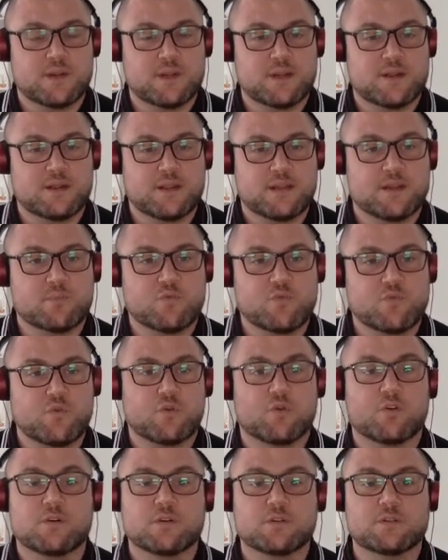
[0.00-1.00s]
in a
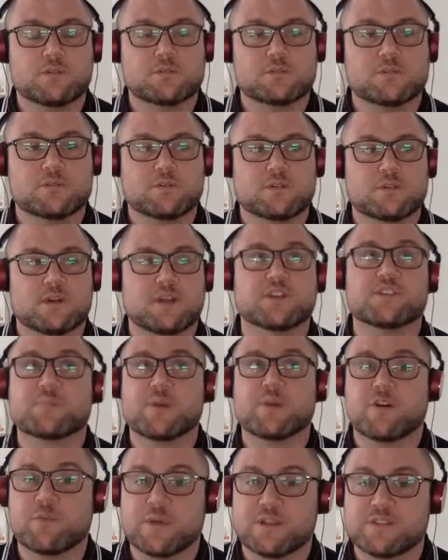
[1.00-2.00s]
more
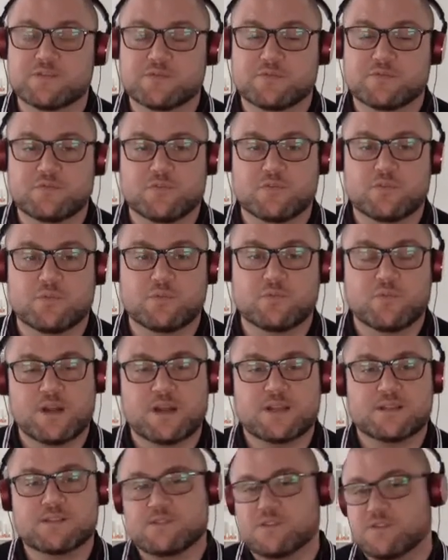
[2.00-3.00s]
experimental form,
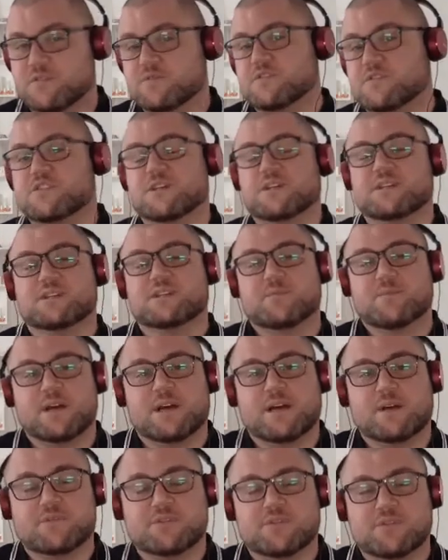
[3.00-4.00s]
whereas you've suggested
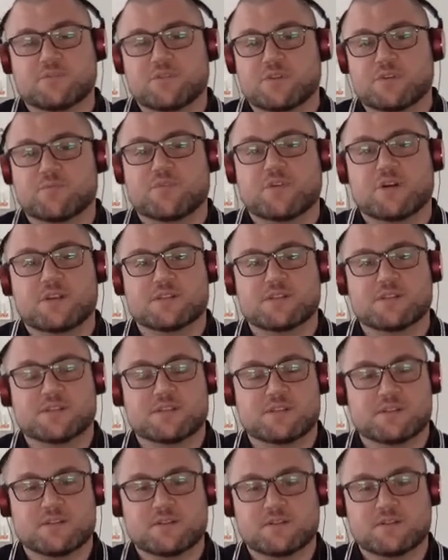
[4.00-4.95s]
perhaps the Booker Prize is